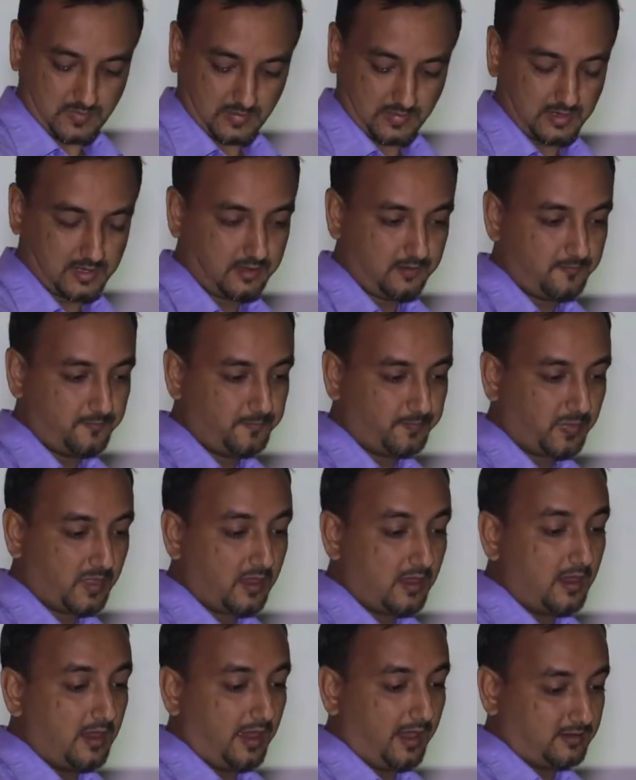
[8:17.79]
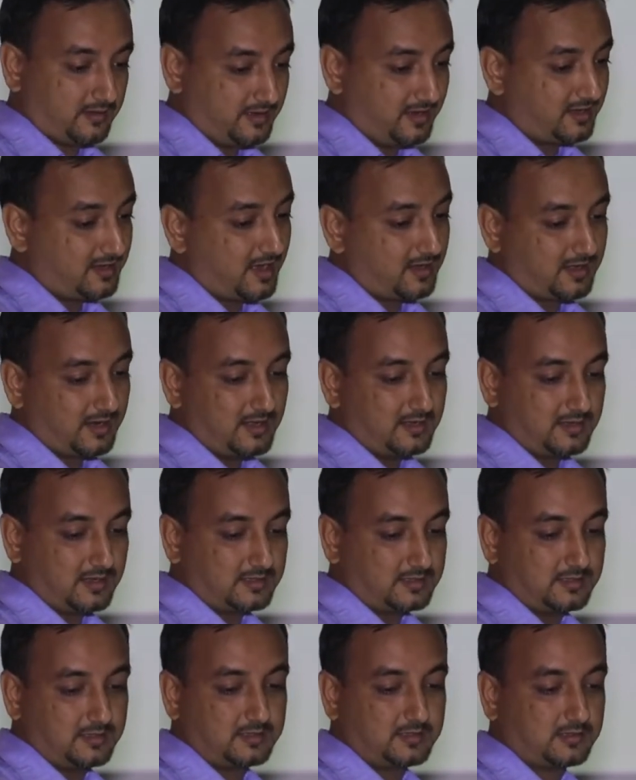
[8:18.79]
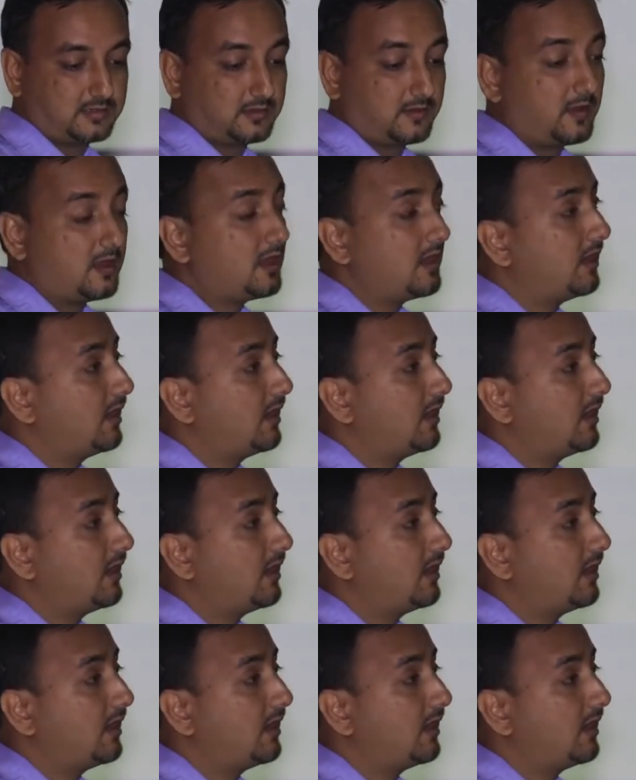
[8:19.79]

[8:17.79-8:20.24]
right? And retractile testis,